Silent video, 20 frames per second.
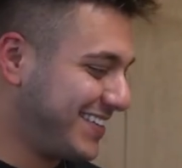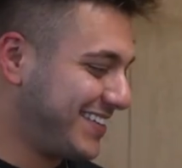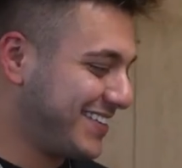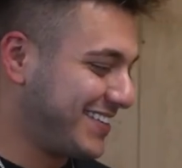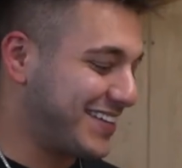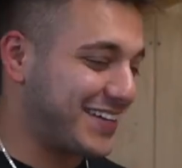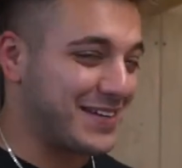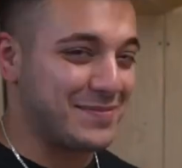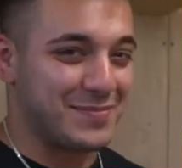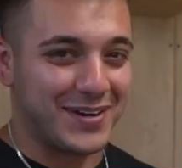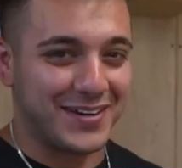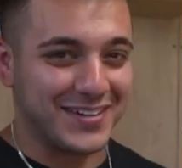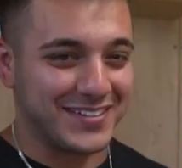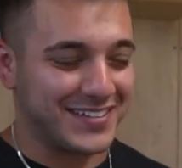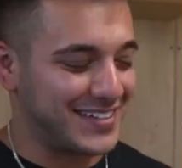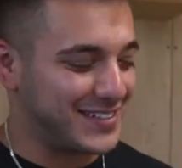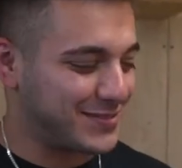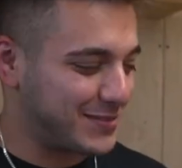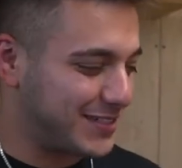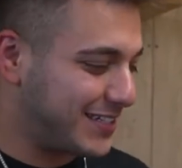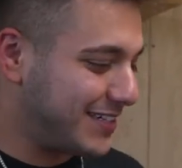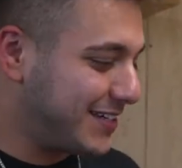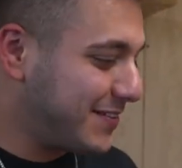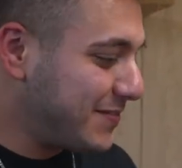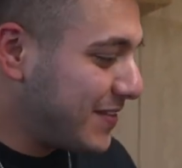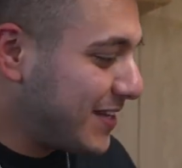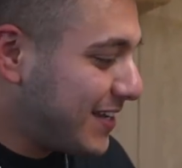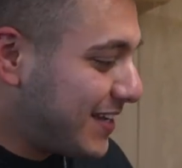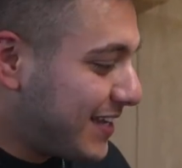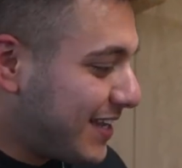Linkin Park days, man.
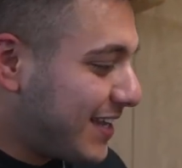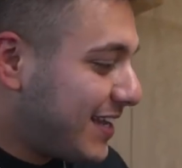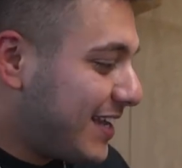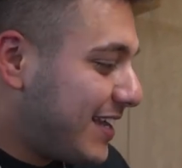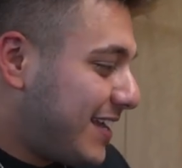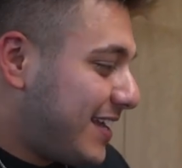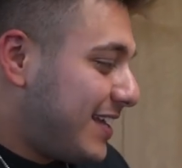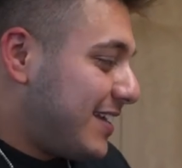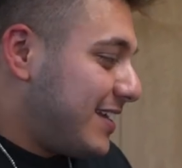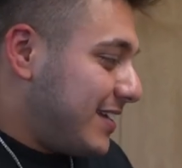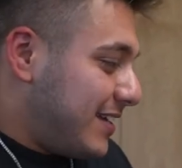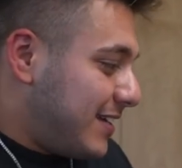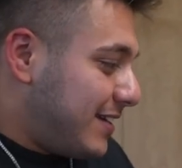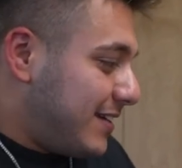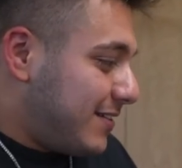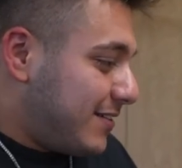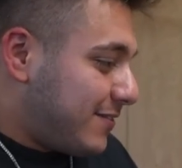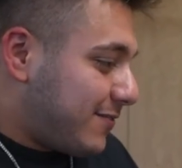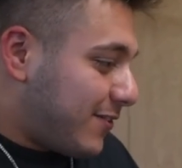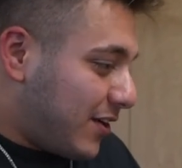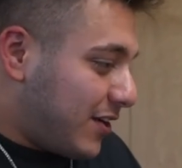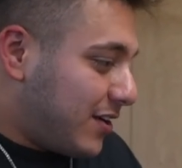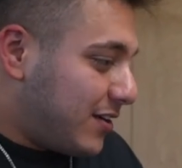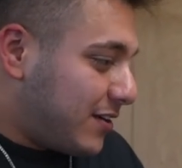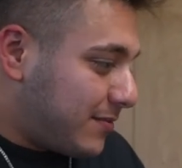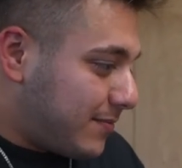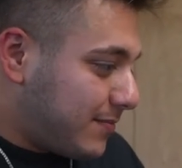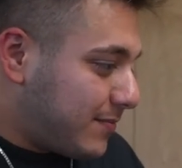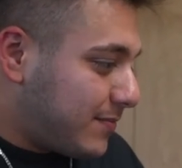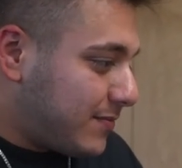
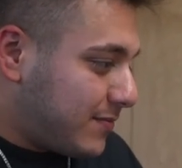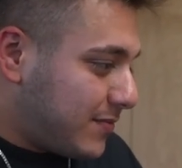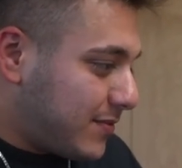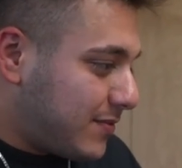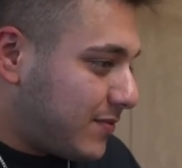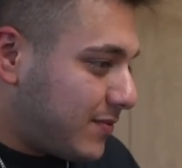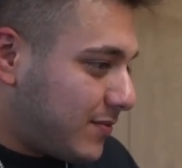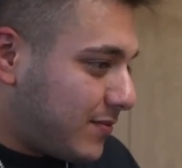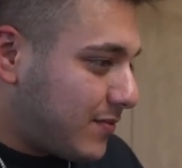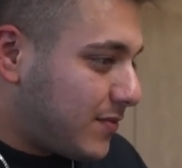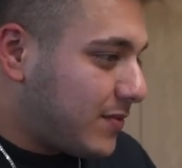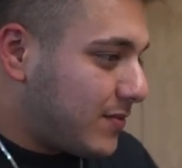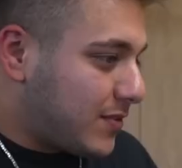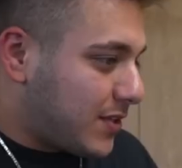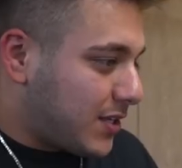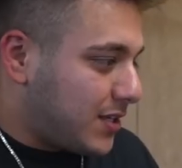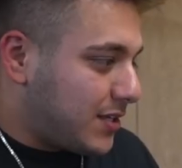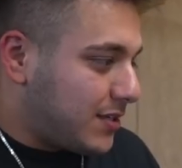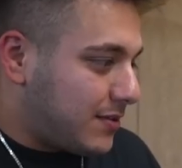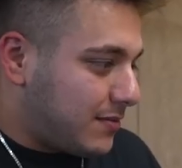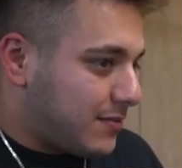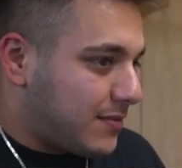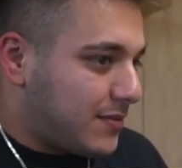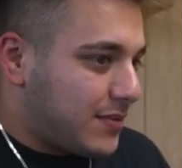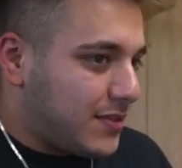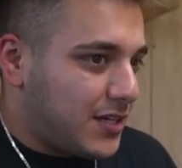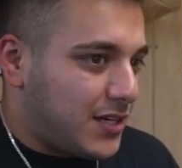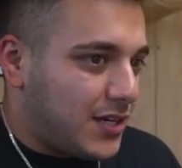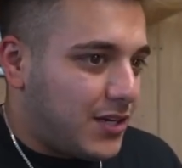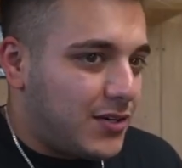For the,
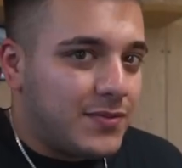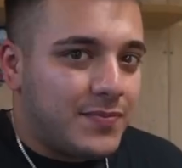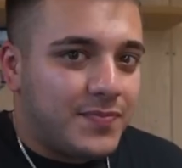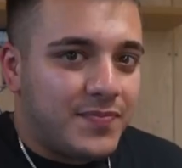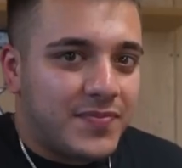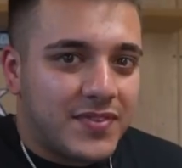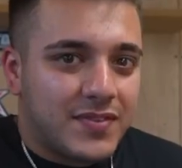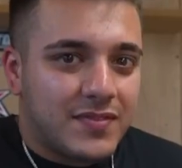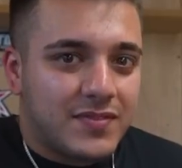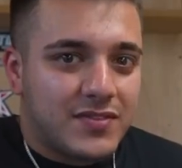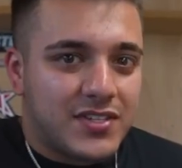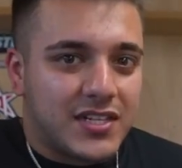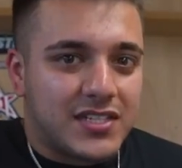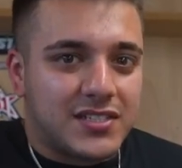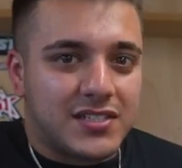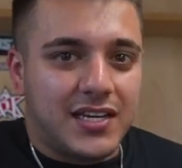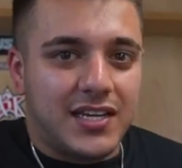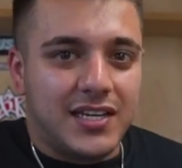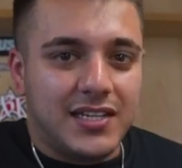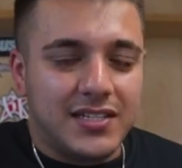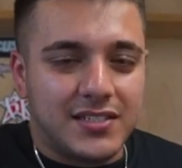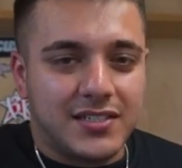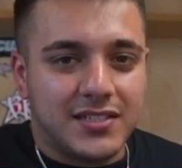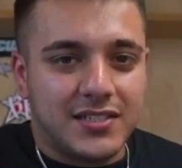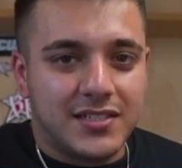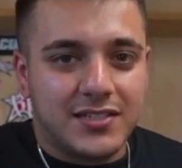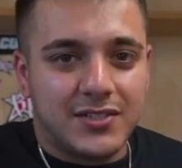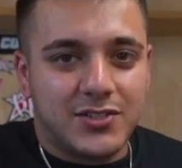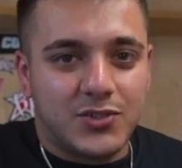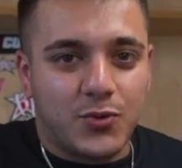16
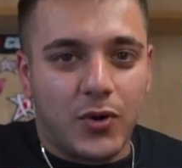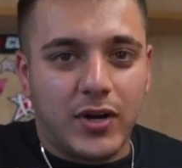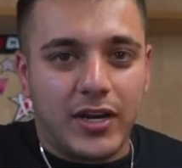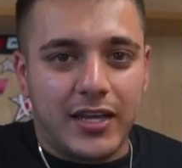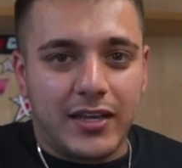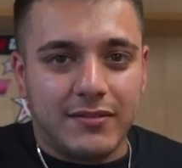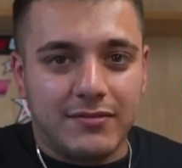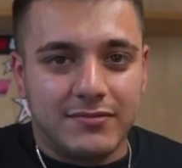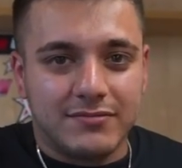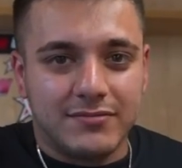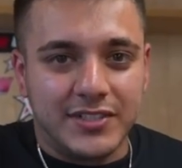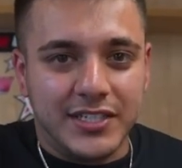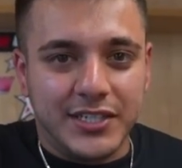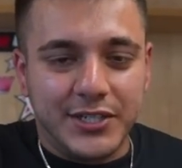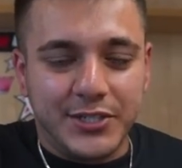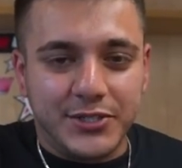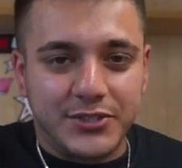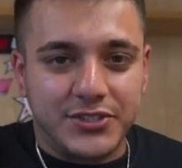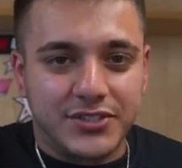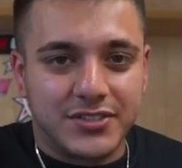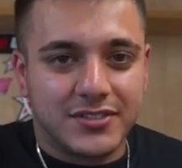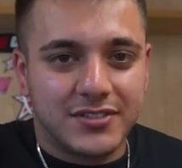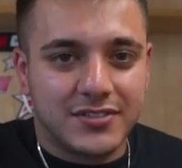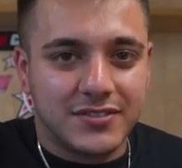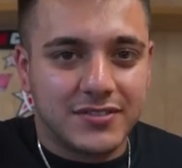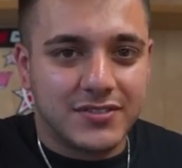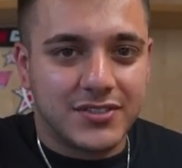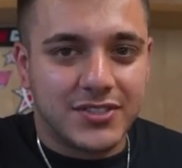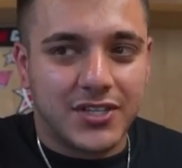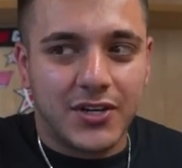to 20 years.
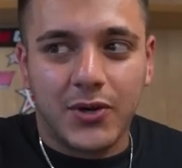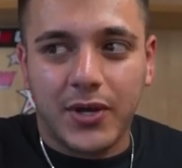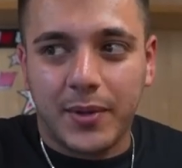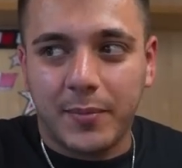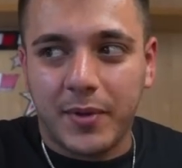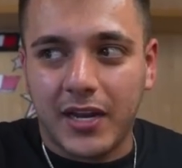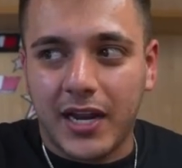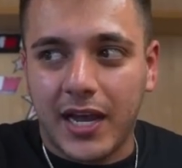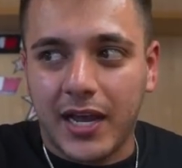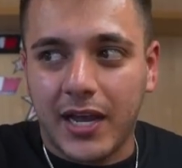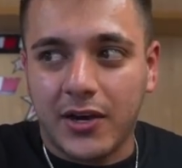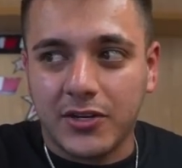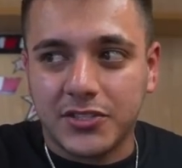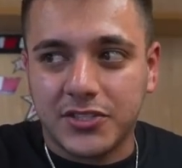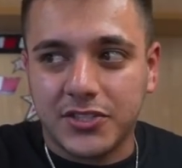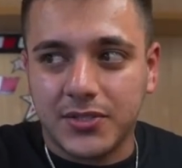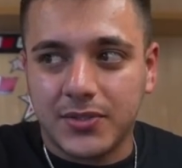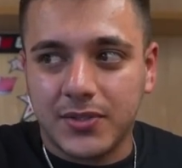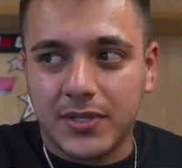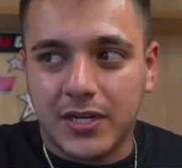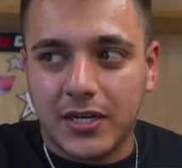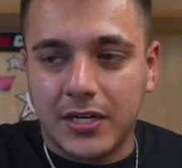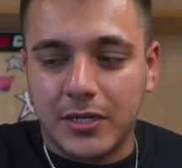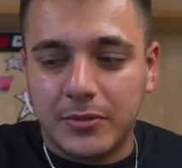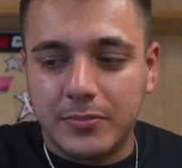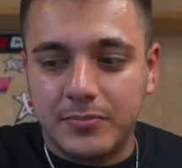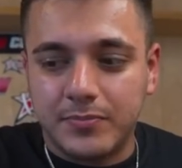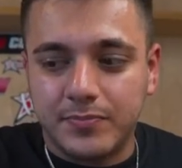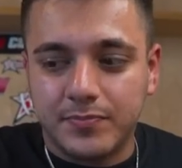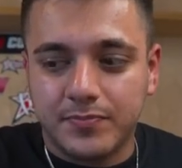So, I mean, I
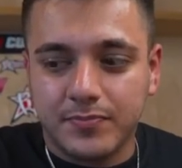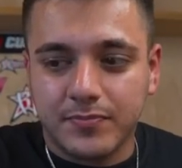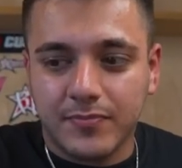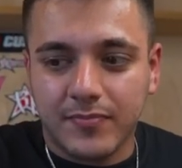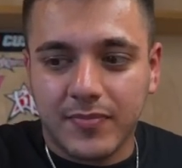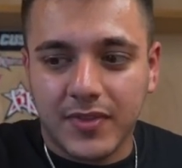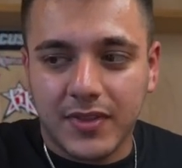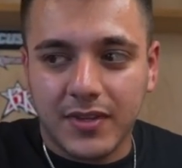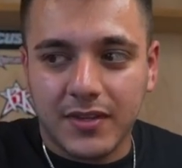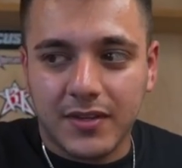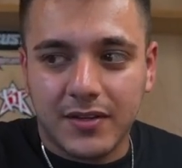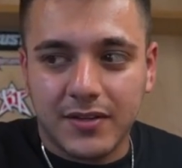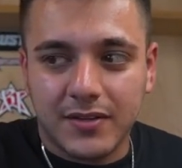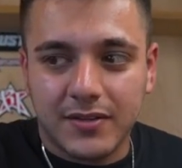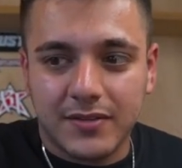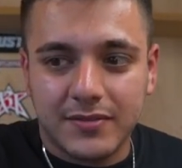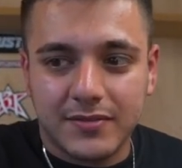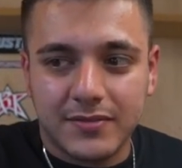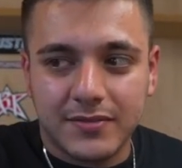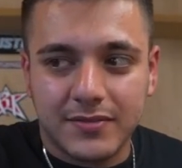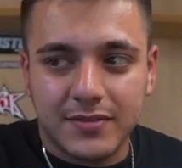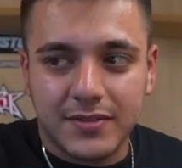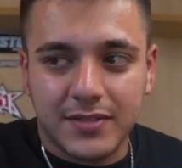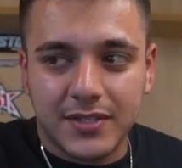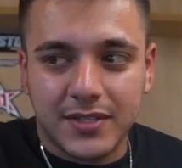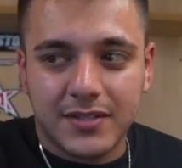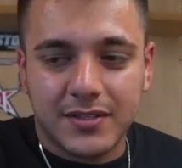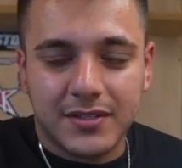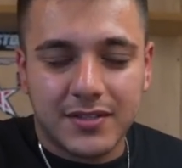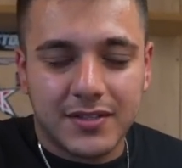also,
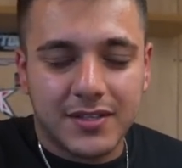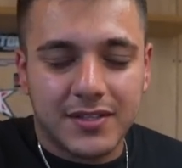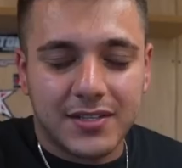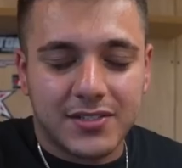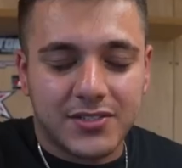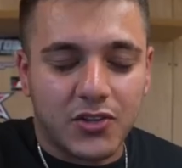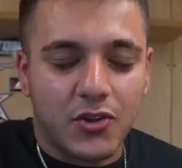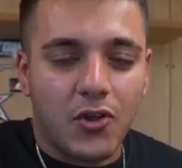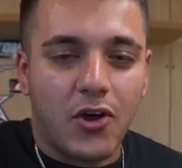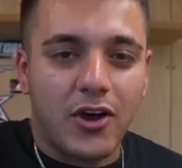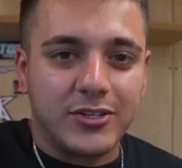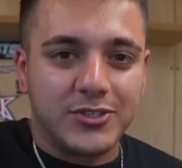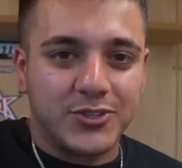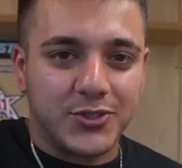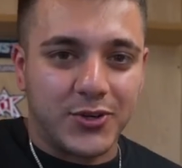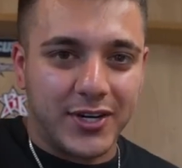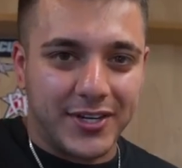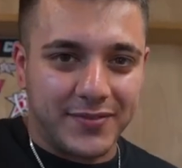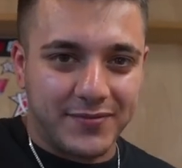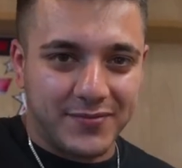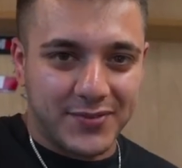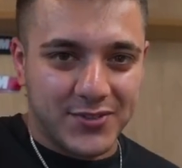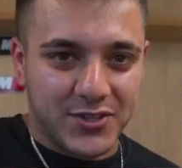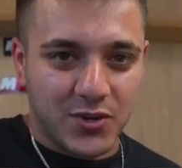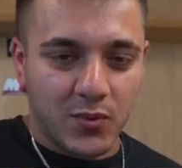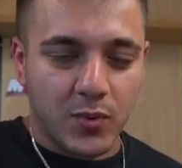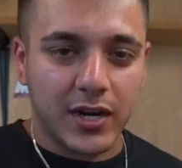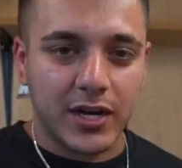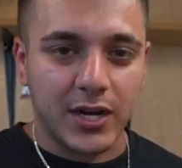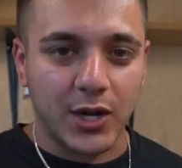it's a long story.
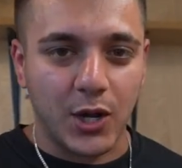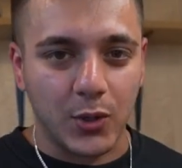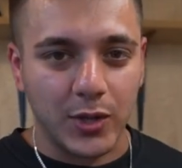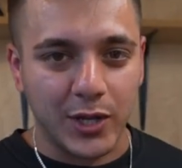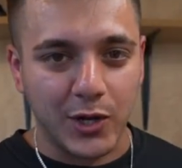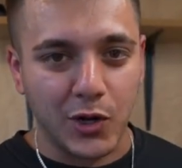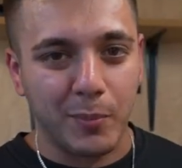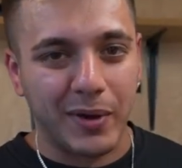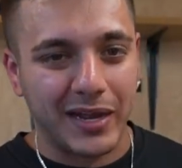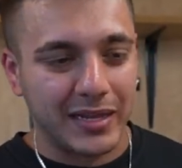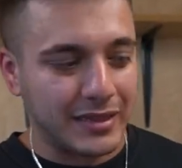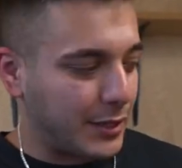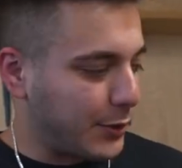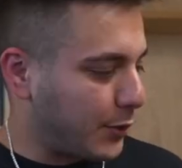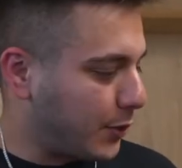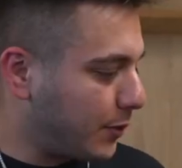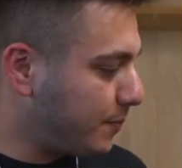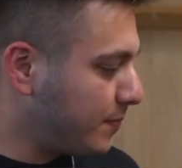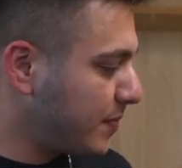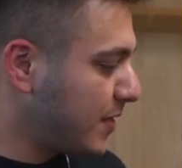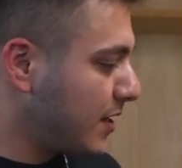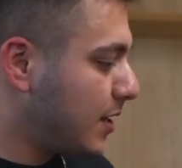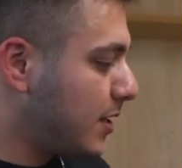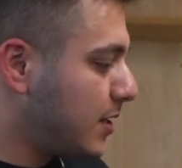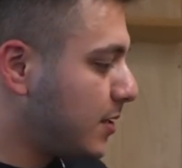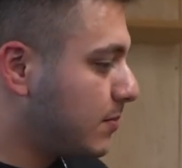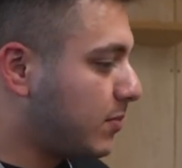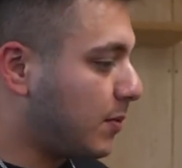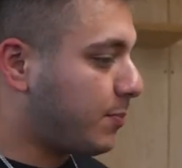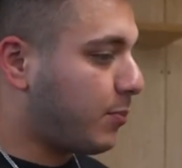So we're going to go little by little.
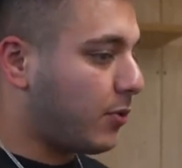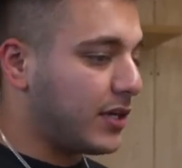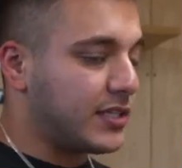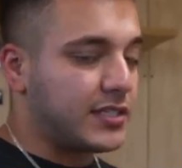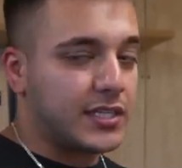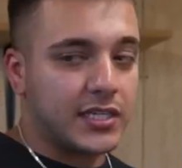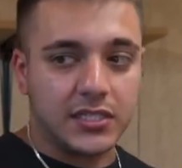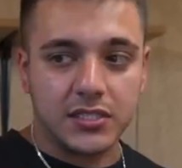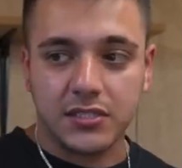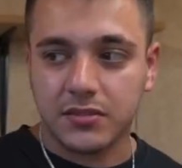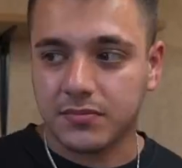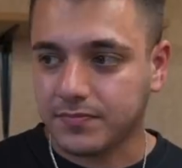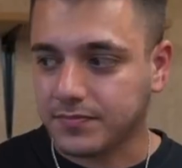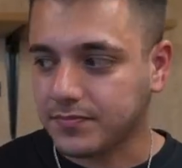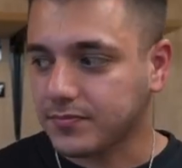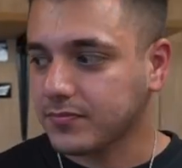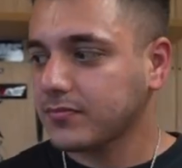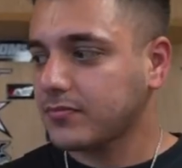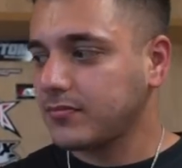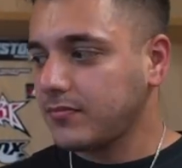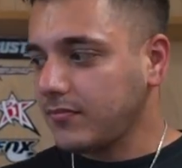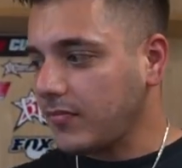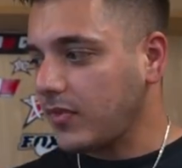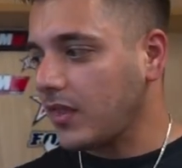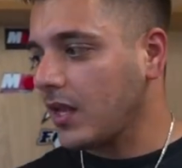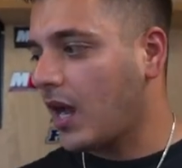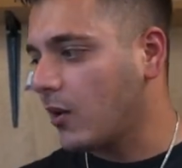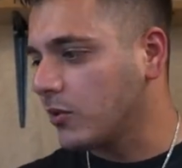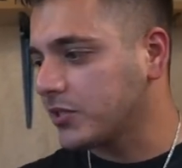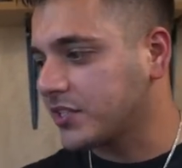But point is,
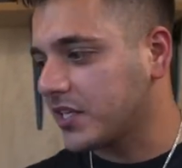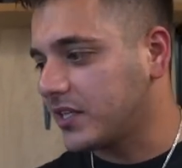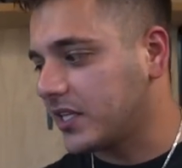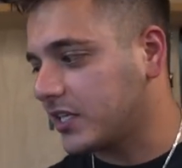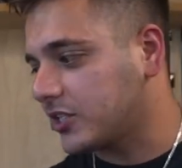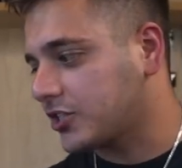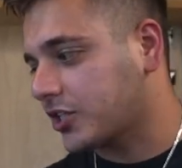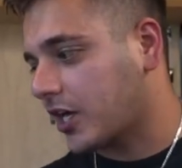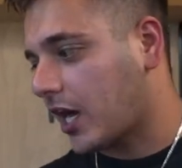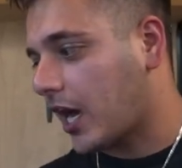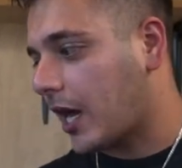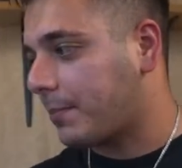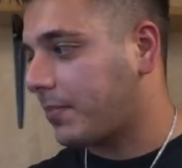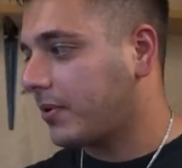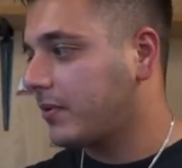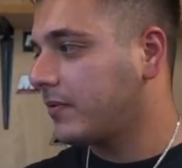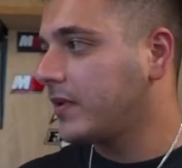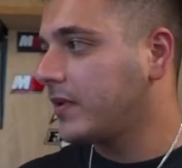I was in this shop.